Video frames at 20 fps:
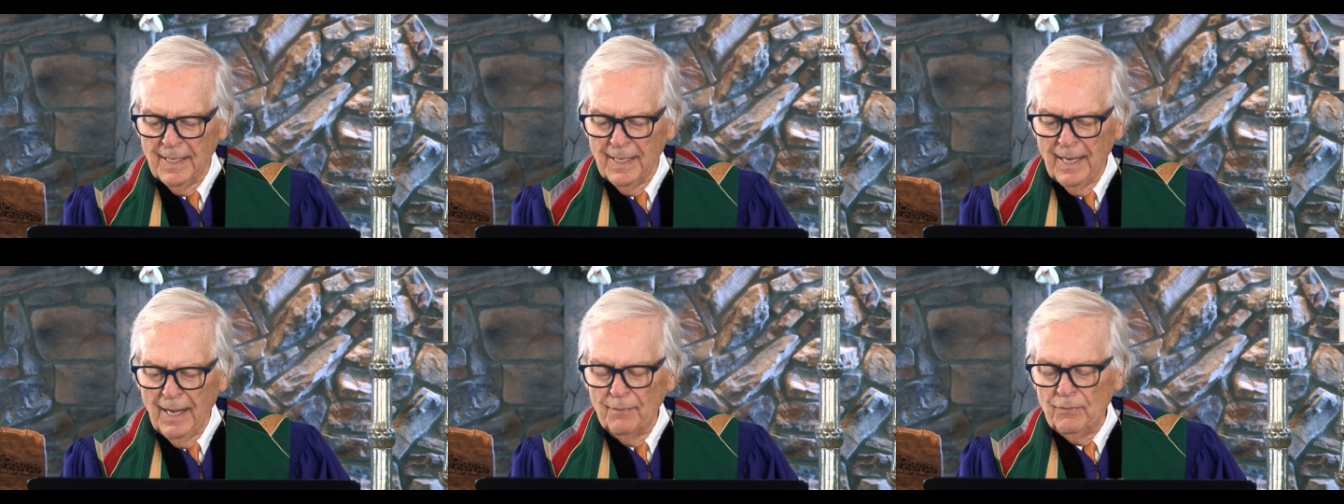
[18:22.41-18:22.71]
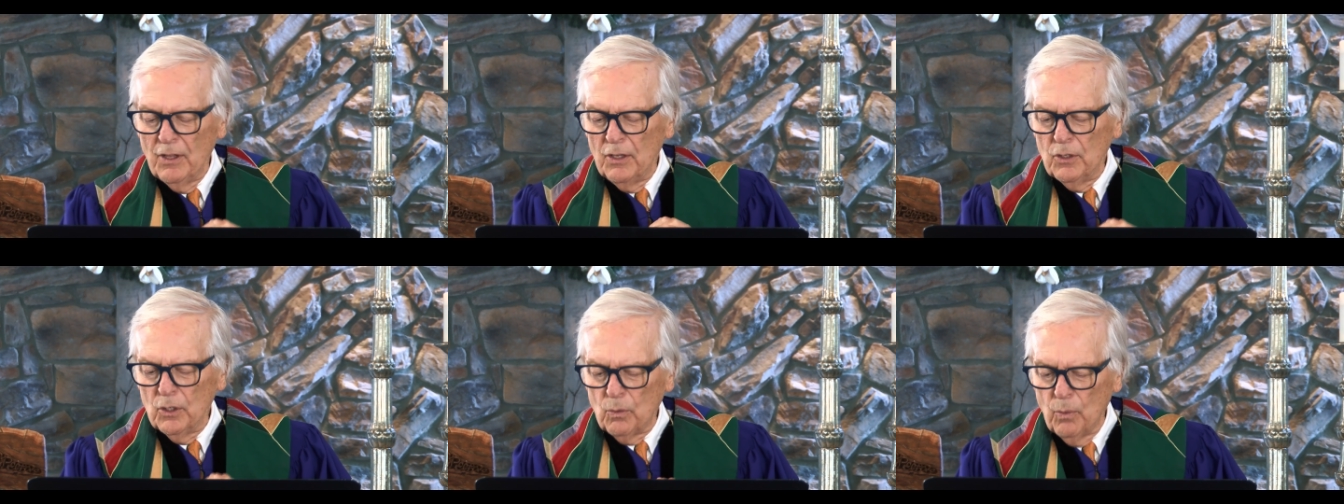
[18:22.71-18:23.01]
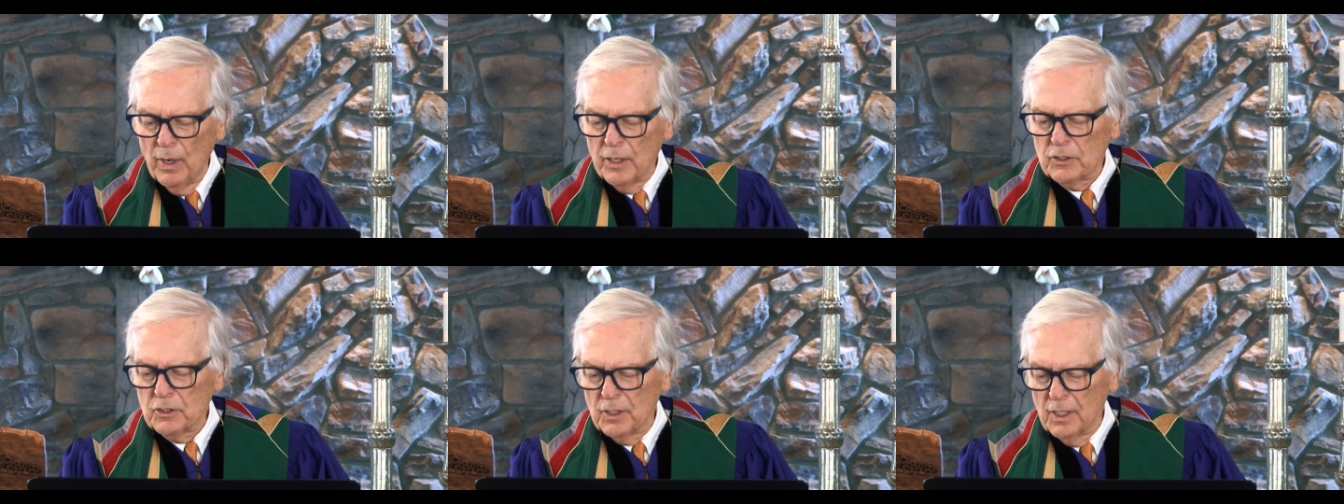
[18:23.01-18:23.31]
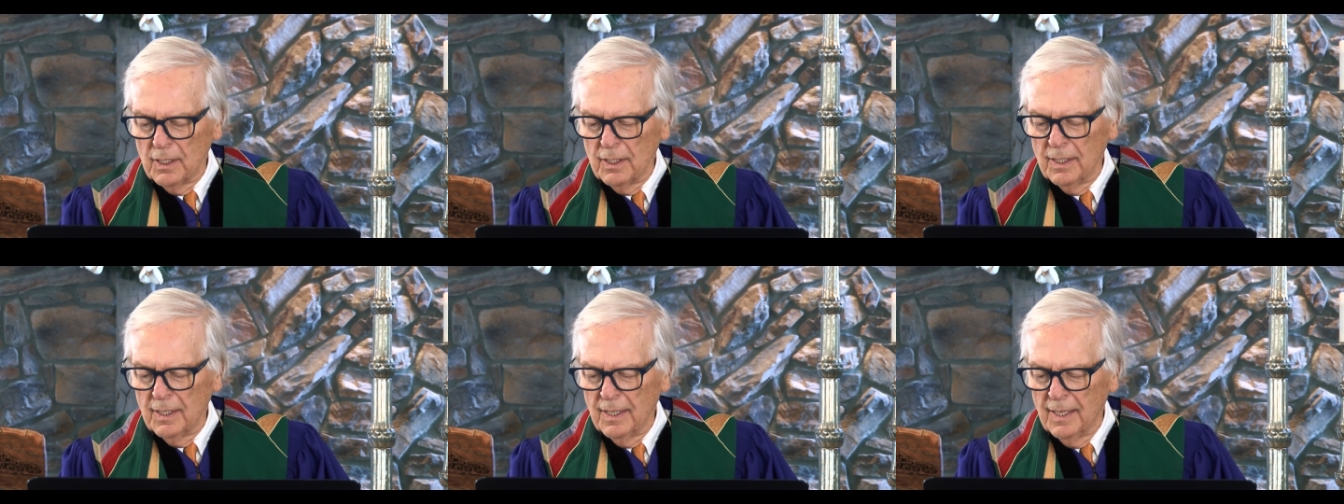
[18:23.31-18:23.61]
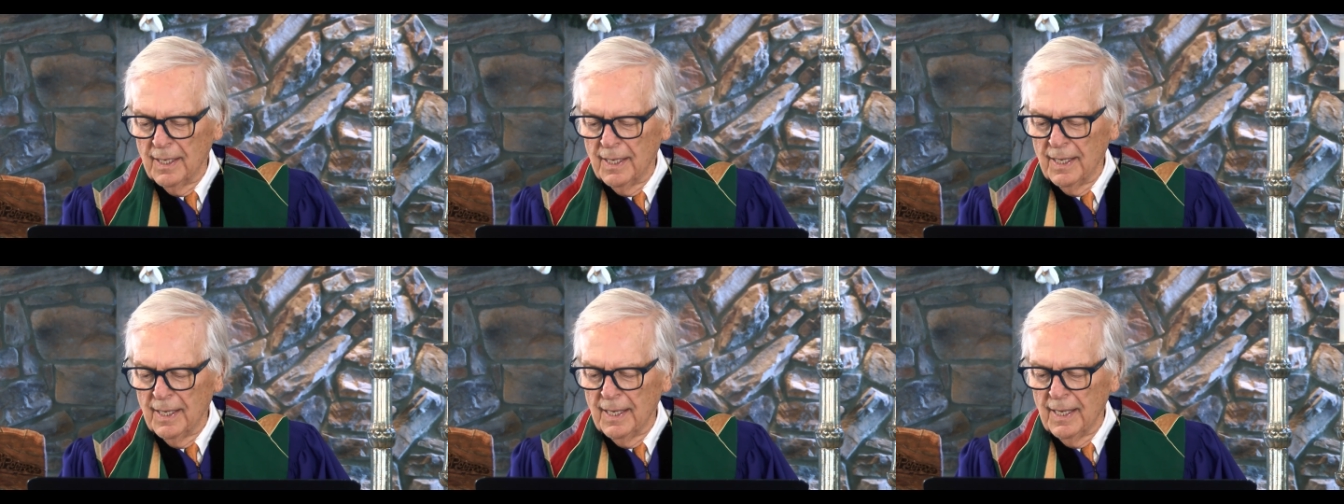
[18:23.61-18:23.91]
And then the question,
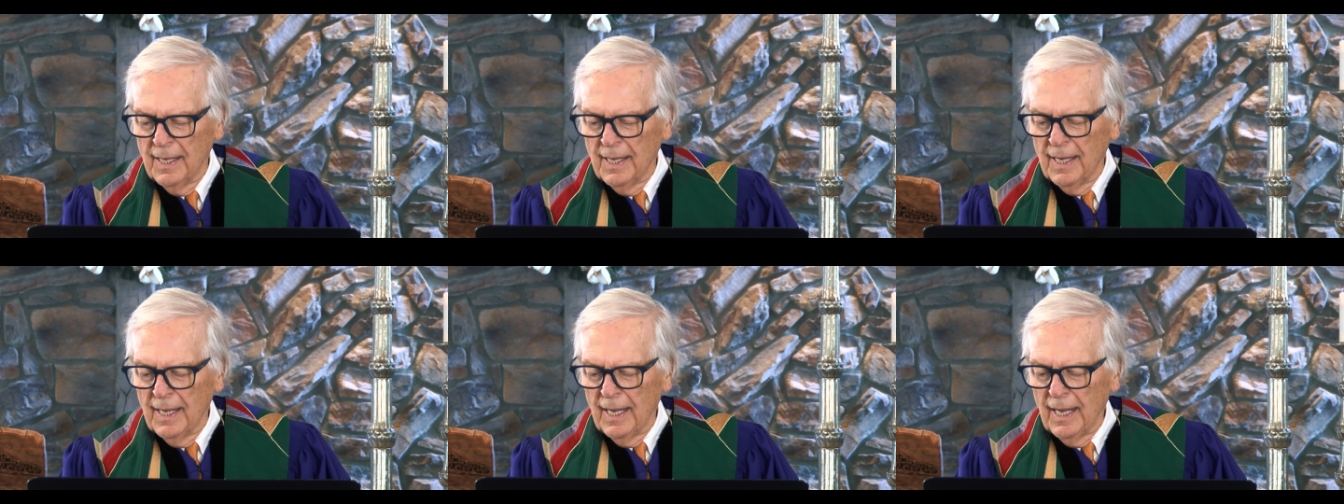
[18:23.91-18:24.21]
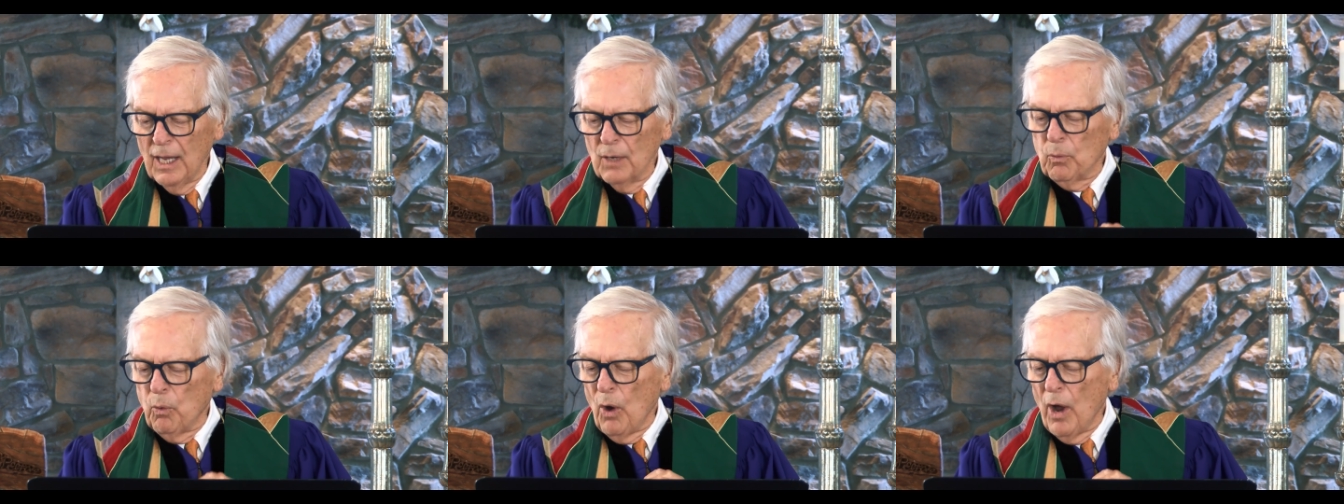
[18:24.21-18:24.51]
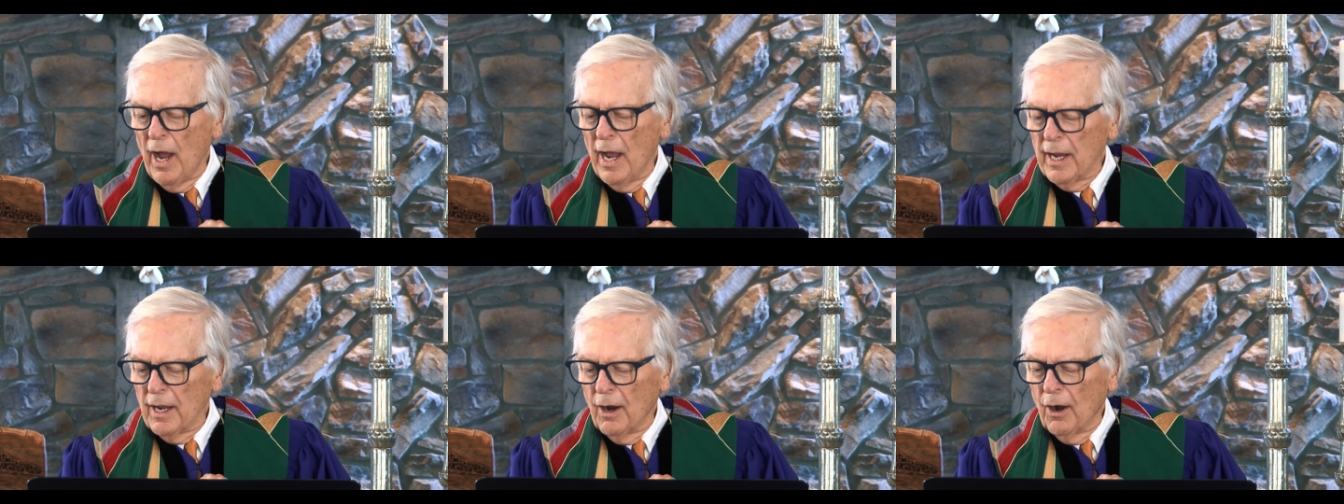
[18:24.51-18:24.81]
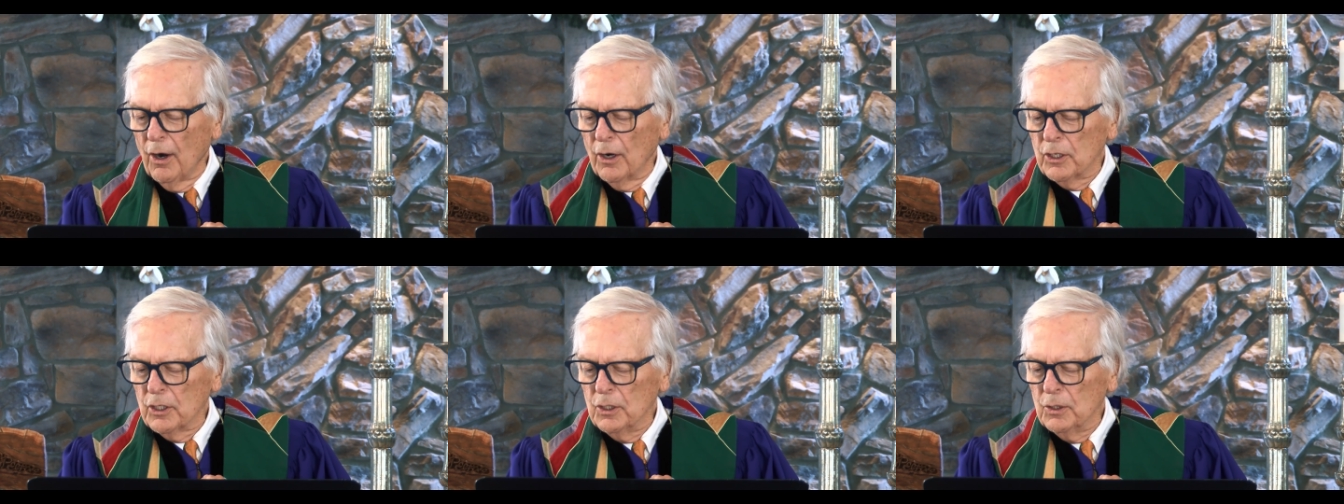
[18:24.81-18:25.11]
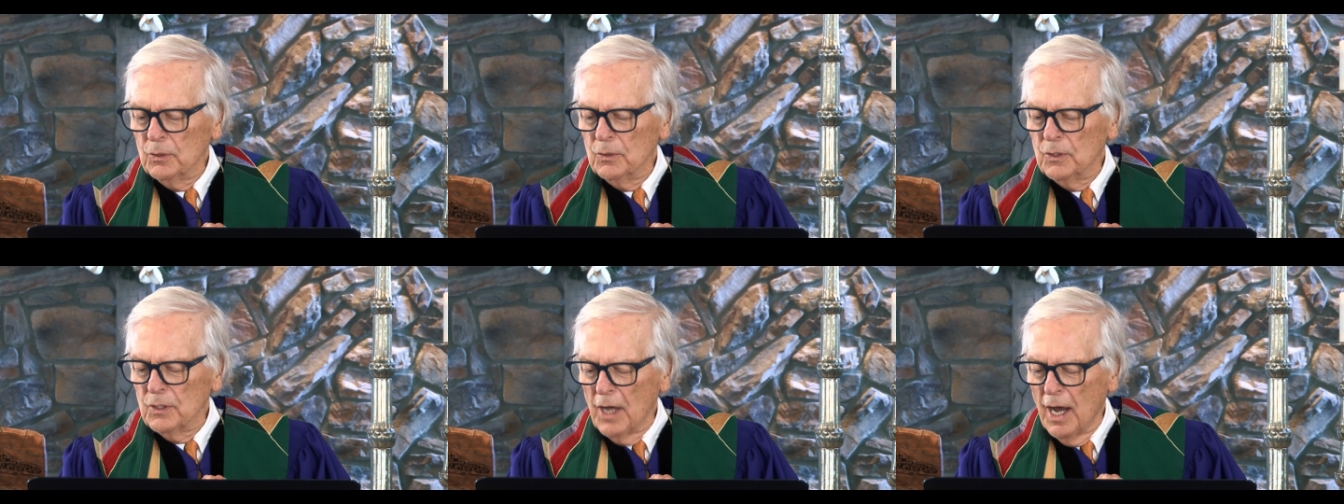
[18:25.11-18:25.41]
and why are
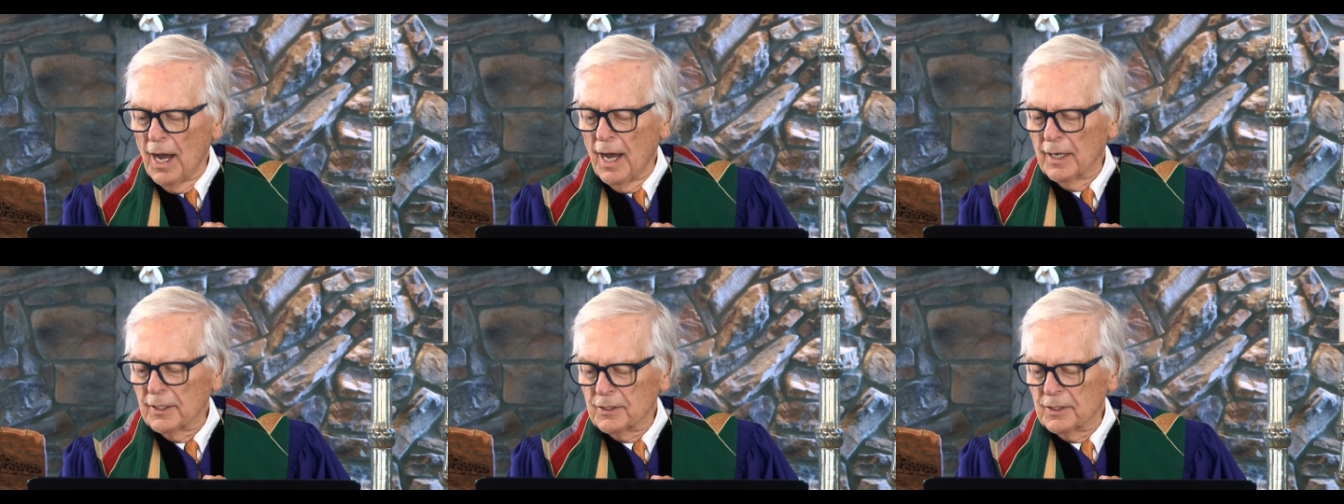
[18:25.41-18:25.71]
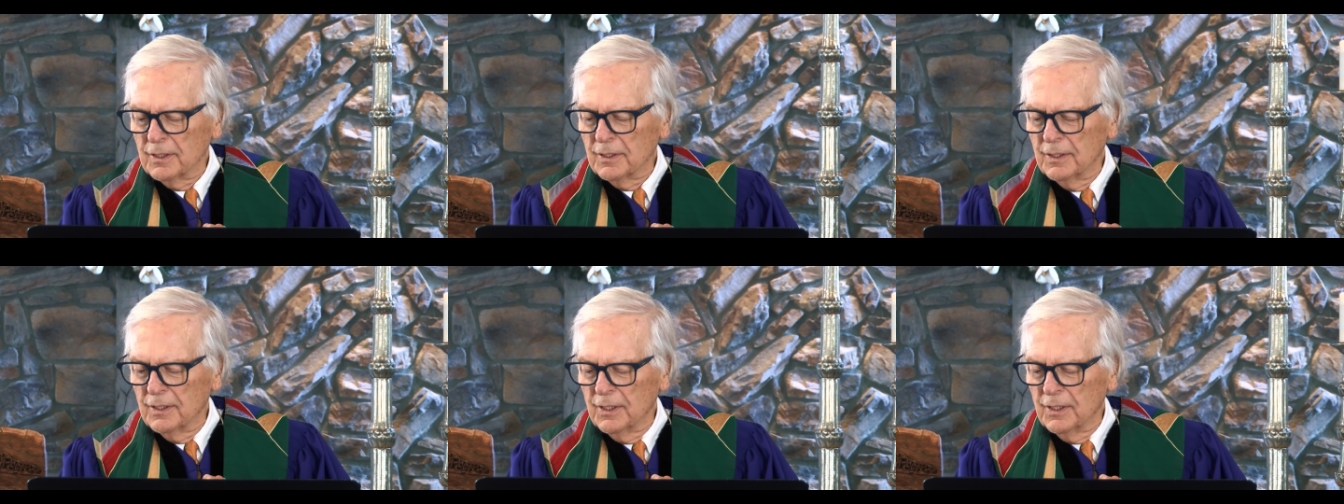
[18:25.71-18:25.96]
you not